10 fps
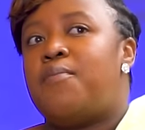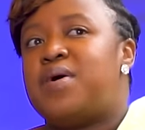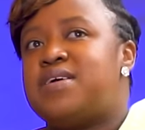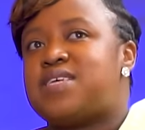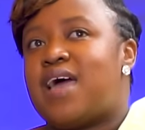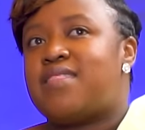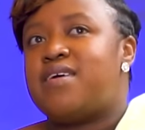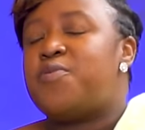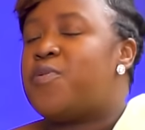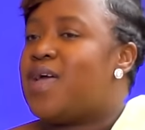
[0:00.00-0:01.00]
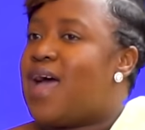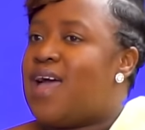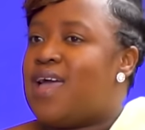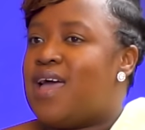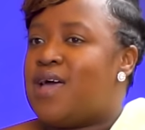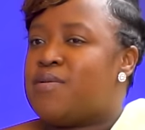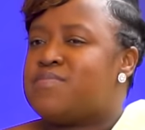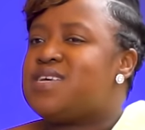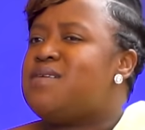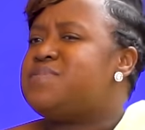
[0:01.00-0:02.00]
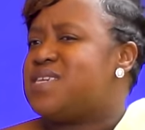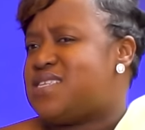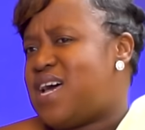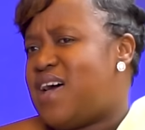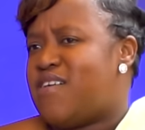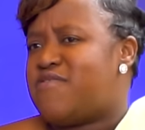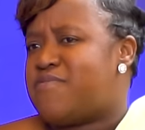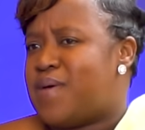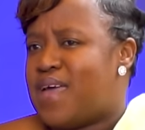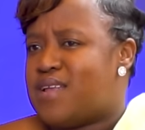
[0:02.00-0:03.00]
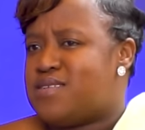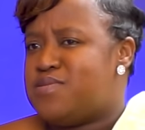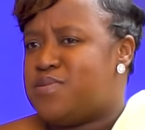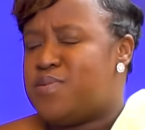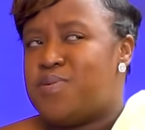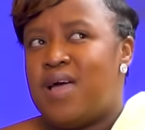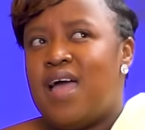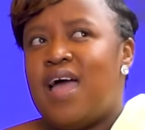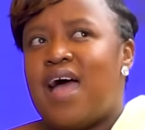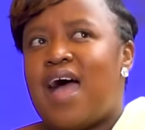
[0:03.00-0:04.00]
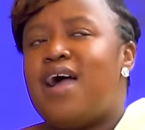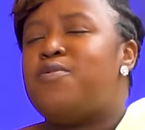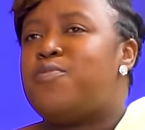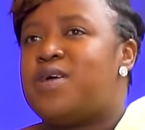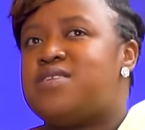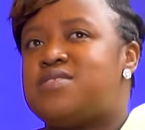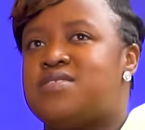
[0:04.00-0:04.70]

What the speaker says: But I think where I am, times are tough, man, you know. I went